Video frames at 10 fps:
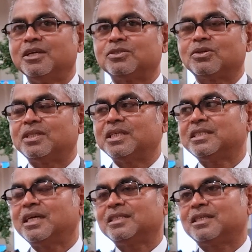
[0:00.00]
So these
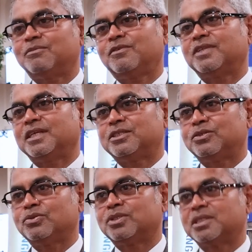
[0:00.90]
are some of the
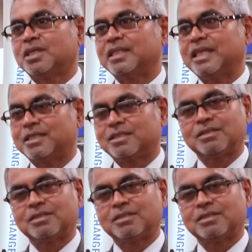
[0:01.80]
issues that